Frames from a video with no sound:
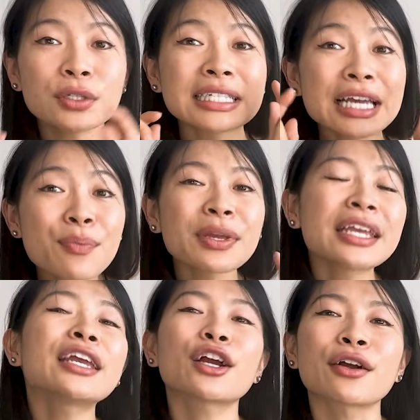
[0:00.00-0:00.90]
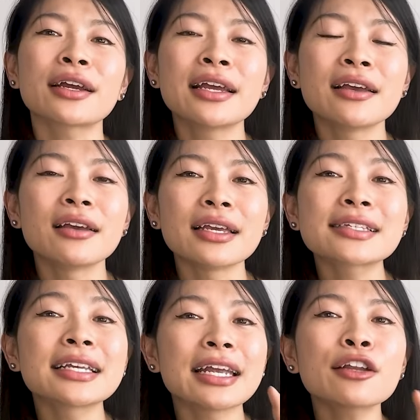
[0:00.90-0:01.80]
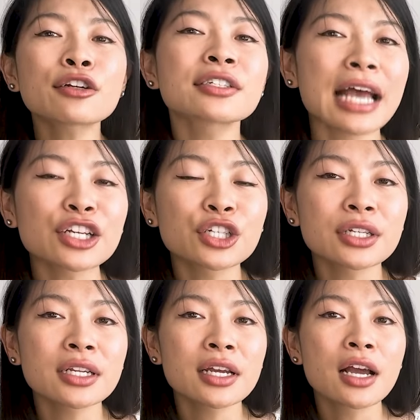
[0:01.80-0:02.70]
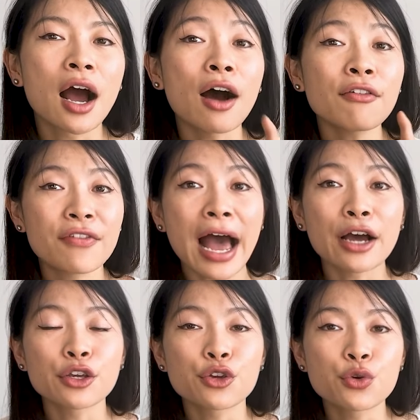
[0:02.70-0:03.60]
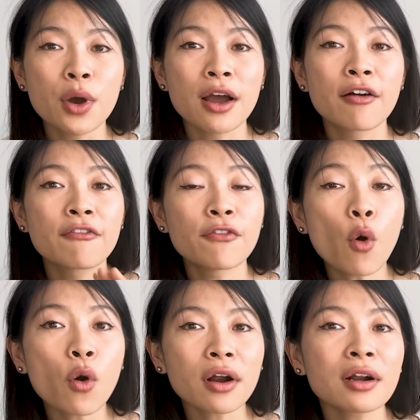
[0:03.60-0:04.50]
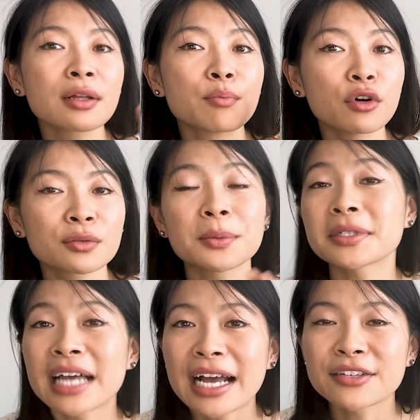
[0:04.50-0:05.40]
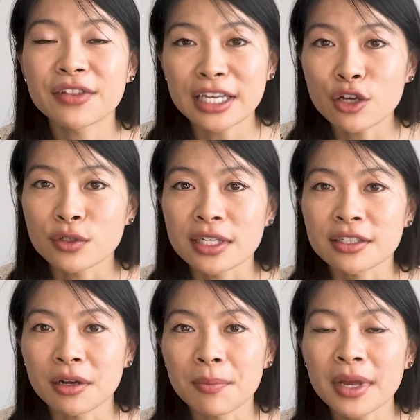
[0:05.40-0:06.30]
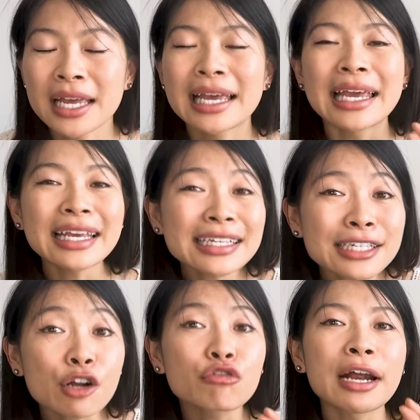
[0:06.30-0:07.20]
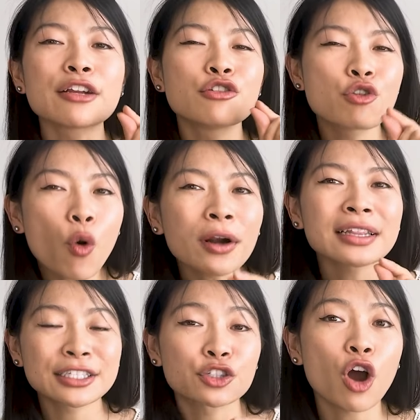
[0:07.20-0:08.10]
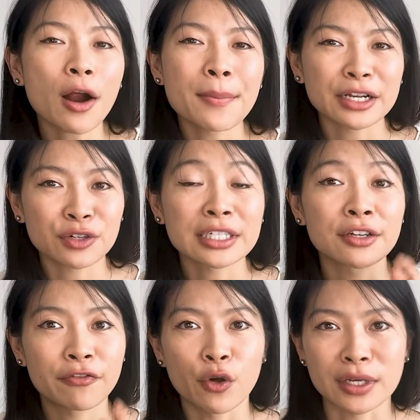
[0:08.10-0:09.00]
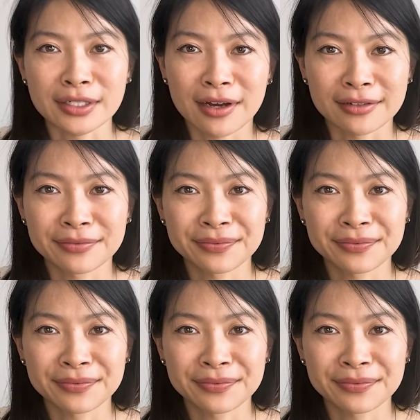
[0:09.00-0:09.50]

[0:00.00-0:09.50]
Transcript: So a tip here is the intersection of value for multiple sides of the ecosystem is a great North Star metric to focus on.